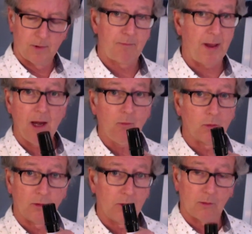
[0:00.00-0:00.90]
pen
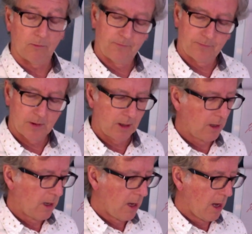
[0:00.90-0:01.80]
would do.
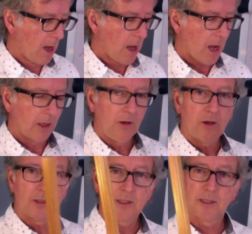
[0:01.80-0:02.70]
And you
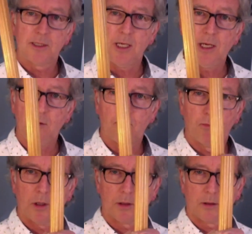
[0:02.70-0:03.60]
can see
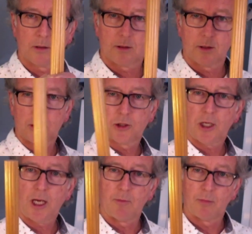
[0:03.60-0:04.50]
what
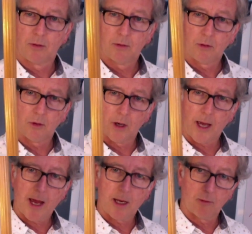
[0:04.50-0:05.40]
shape your
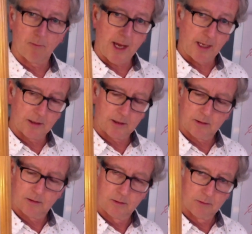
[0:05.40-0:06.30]
hand
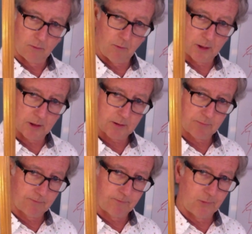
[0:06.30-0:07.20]
makes when it's
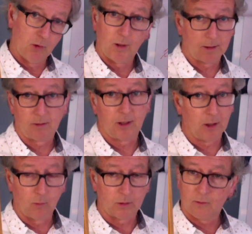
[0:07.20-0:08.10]
doing the thing
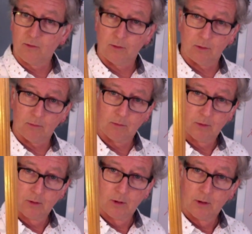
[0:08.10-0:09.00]
you want it to do.
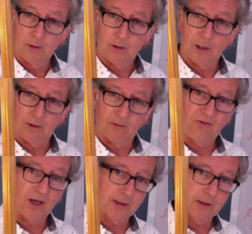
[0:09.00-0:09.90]
You know, a
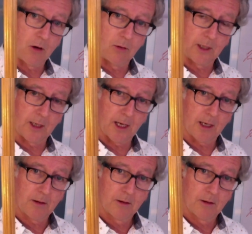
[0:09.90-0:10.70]
fist holding a